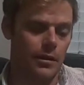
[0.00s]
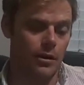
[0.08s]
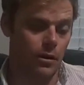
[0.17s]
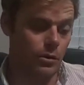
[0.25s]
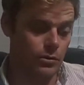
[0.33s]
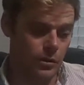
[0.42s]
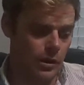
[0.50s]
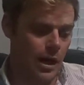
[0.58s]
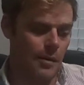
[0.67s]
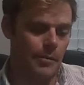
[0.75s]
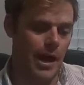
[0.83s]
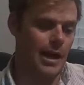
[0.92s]
ultra
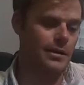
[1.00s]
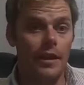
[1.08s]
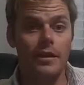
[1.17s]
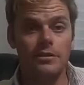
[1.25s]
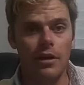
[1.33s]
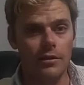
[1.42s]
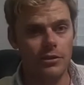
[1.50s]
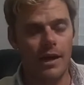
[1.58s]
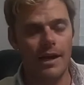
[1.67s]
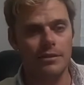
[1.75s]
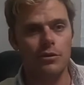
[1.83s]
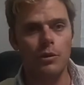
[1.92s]
compact, and this also
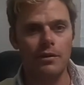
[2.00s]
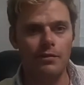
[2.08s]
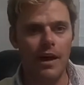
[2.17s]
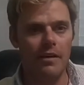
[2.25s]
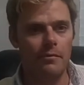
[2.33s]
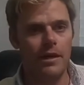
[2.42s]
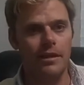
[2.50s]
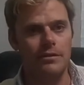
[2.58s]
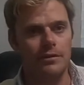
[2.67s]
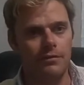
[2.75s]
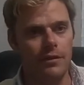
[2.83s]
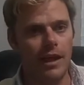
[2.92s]
has 25 minutes
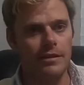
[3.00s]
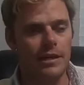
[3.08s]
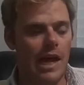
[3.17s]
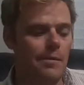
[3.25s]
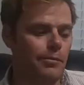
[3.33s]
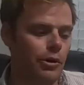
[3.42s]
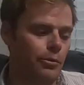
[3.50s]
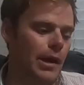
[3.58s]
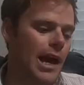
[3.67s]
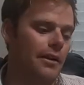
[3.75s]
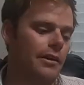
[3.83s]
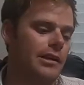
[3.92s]
of flight time per
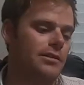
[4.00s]
battery.